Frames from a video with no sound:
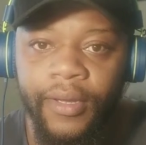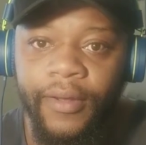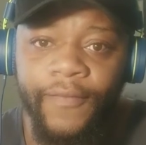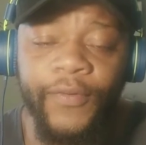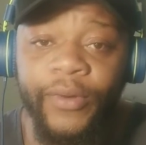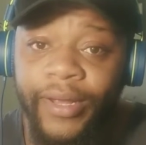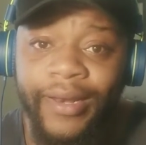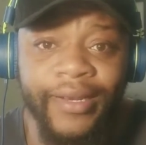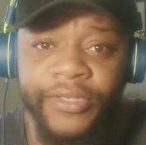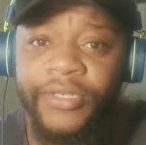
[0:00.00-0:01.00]
for
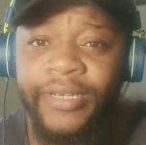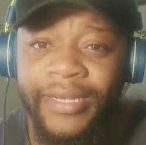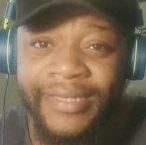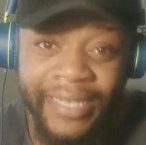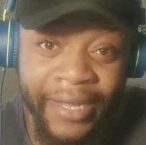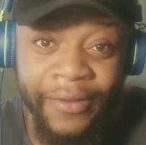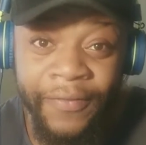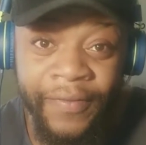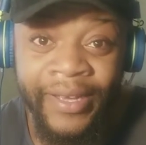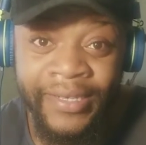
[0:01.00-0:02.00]
literally a title
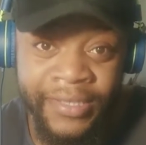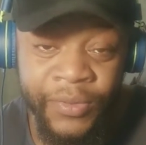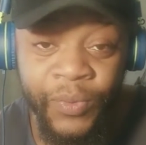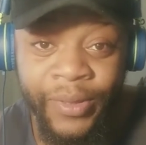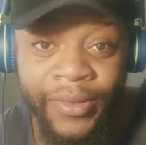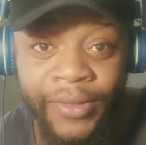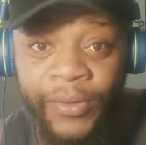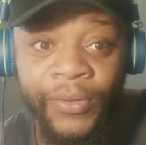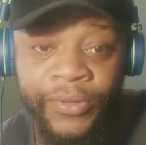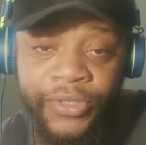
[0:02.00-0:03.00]
fight with
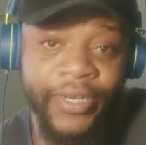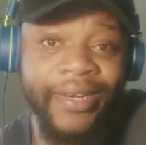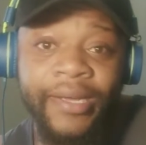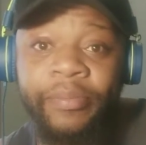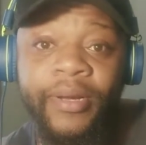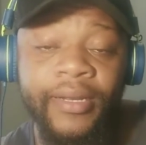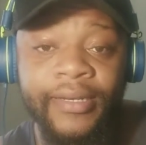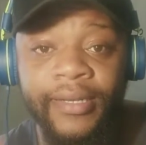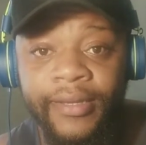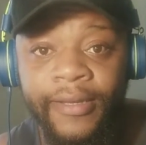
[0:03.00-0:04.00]
your training
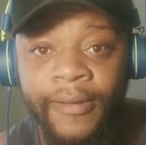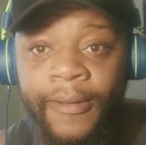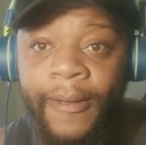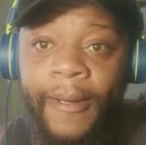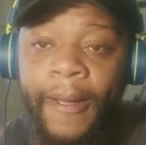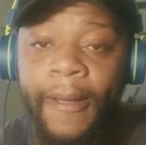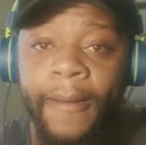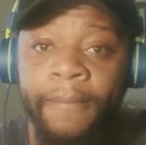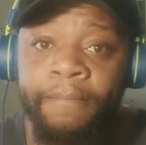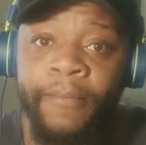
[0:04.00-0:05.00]
partner there.
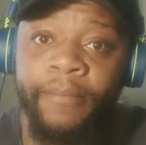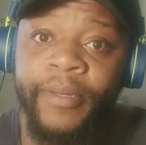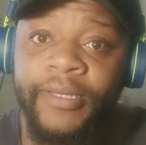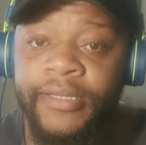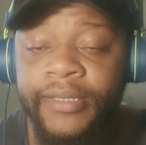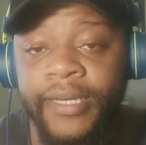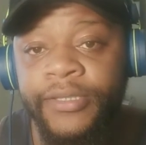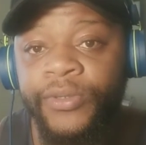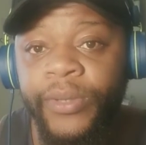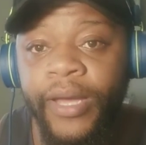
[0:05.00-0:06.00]
But these guys
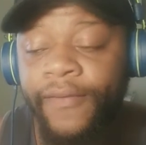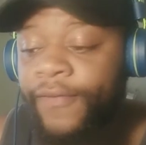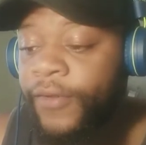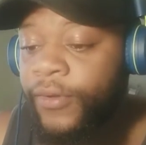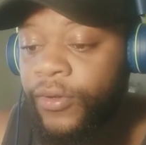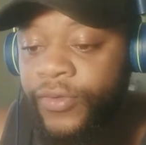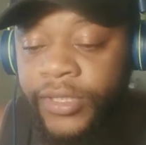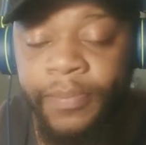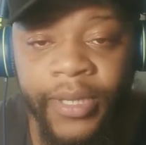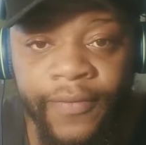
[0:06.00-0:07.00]
do have good
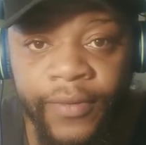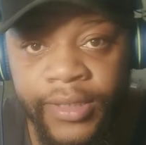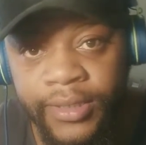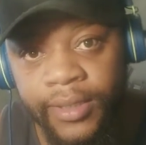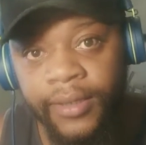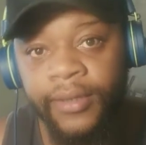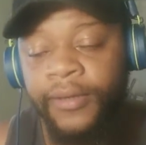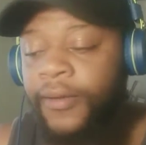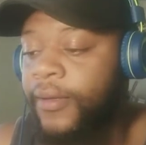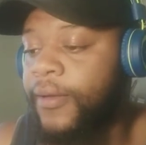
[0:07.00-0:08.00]
respect for each
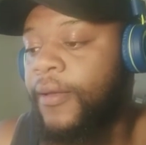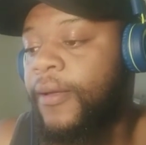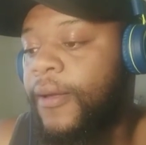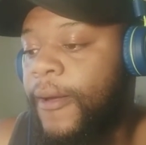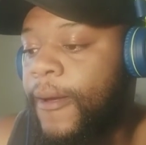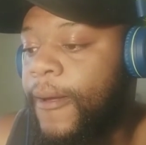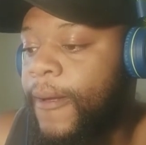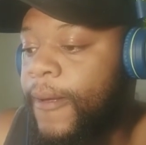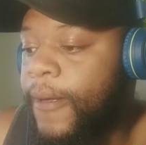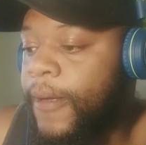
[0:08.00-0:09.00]
other.
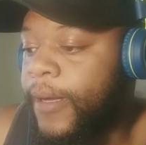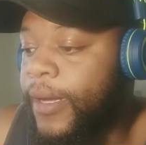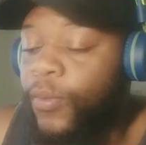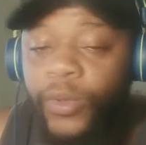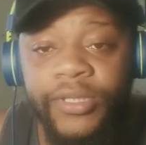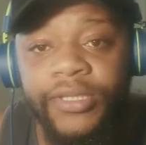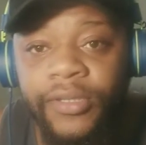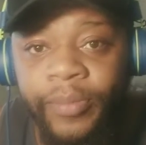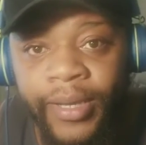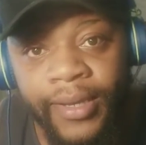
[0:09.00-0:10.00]
It would still
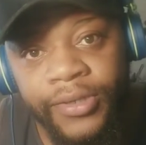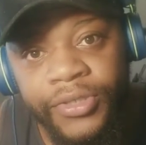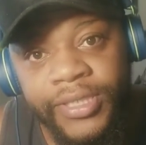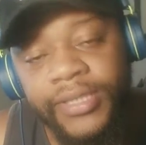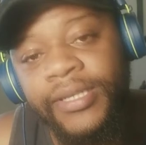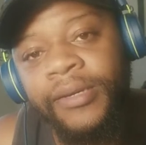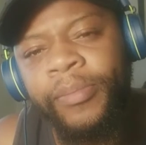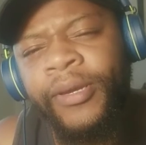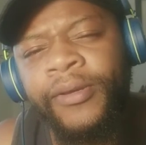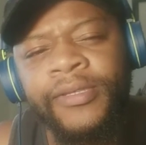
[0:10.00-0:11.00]
be interesting
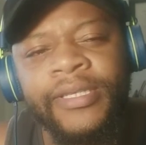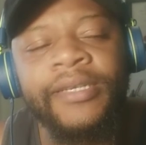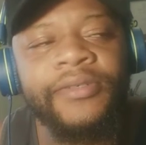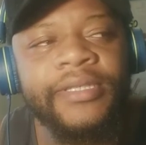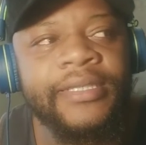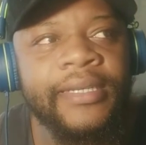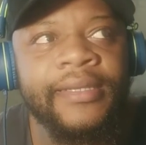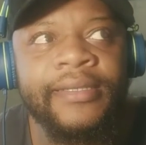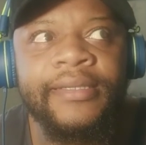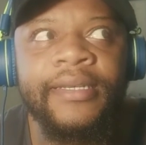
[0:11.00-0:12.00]
in
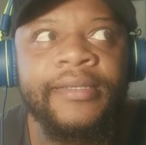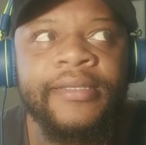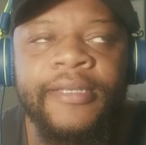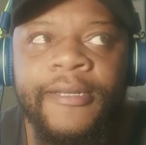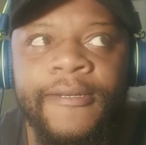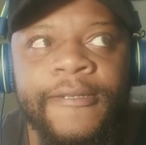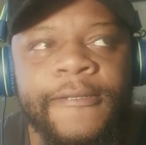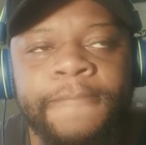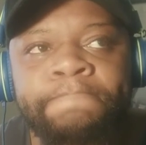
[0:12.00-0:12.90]
the sense that